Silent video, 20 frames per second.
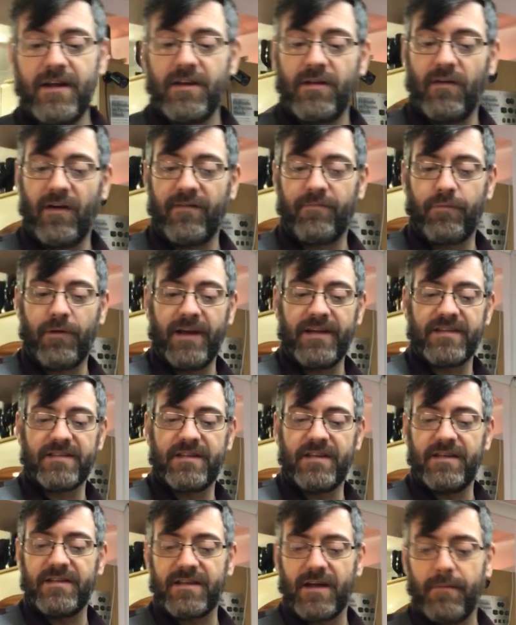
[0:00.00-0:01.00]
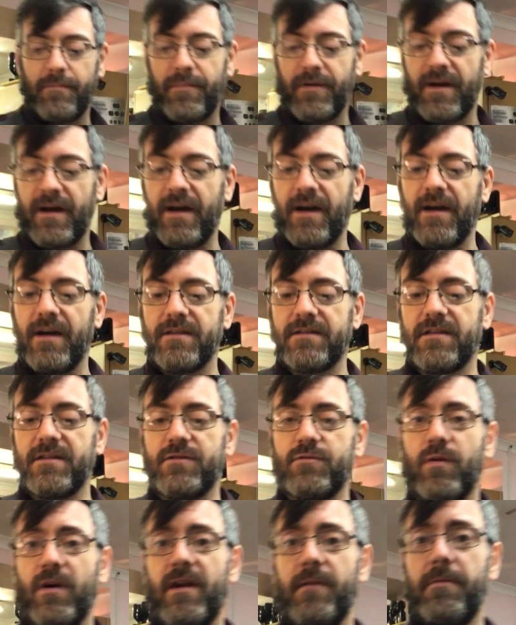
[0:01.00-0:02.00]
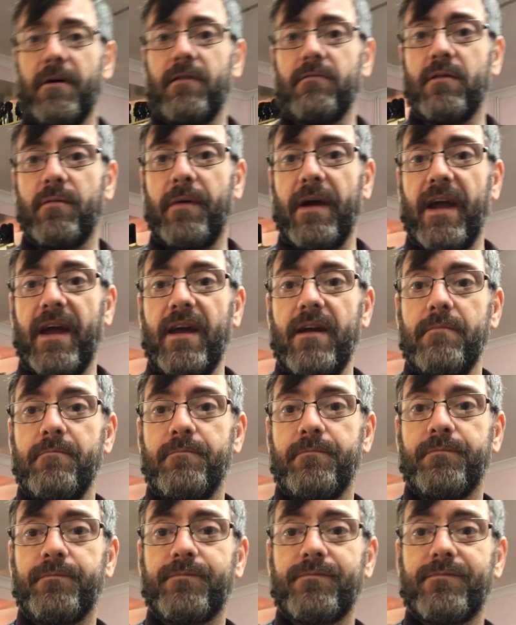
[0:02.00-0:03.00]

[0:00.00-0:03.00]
Now I've priced these up at £20 a pair